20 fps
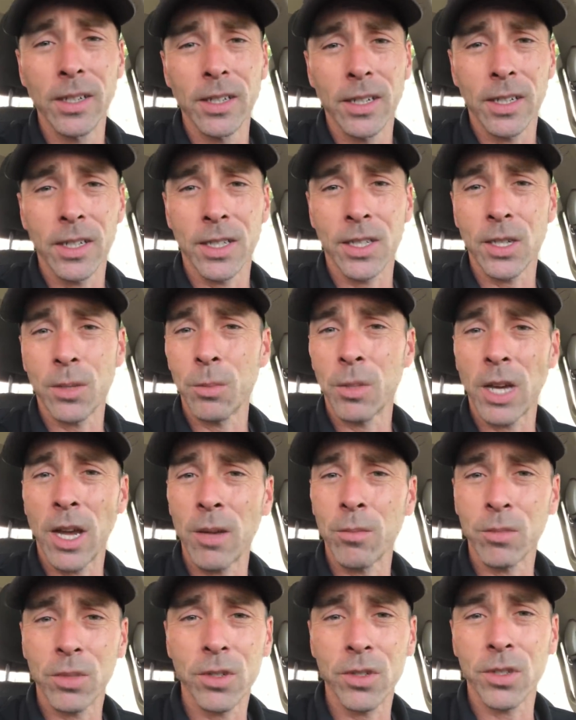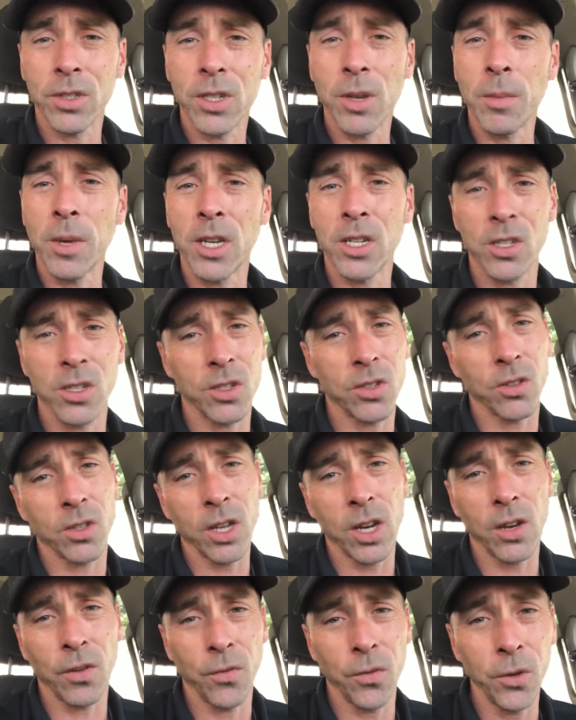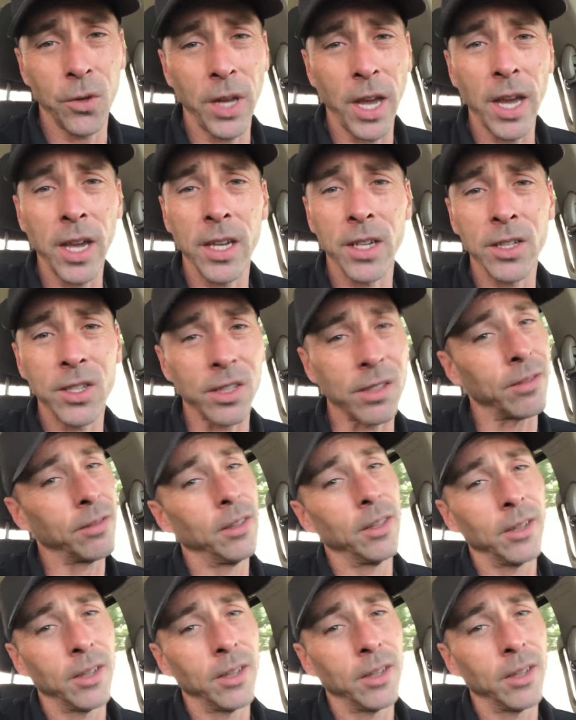because sometimes some agents will take a few days and